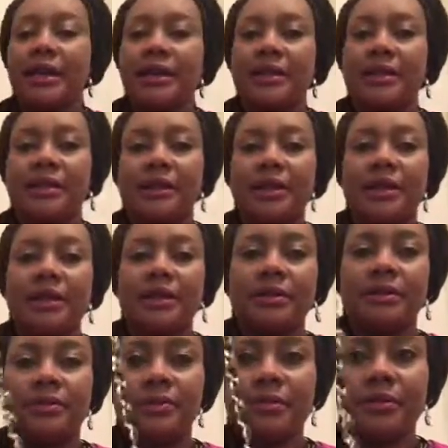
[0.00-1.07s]
It's got
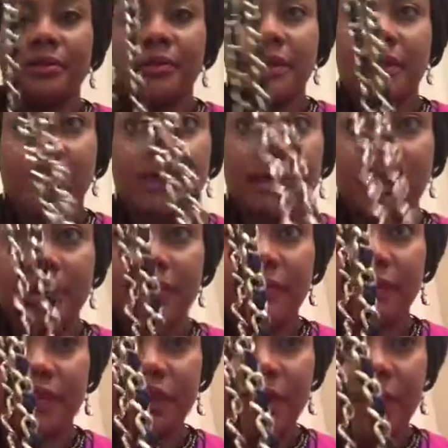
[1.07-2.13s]
a kind
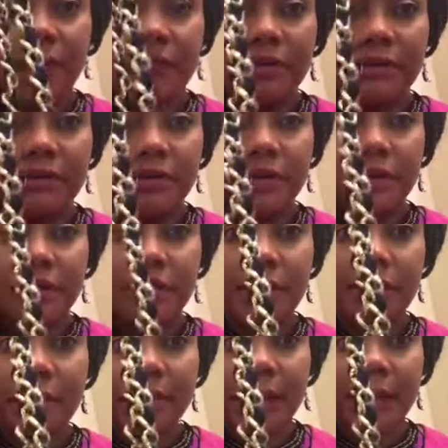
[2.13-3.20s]
of a Chanel
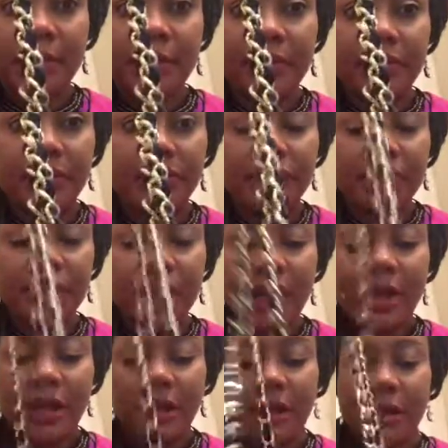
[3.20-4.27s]
type of
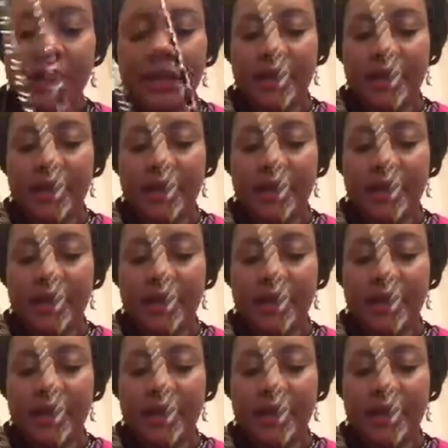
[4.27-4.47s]
chain,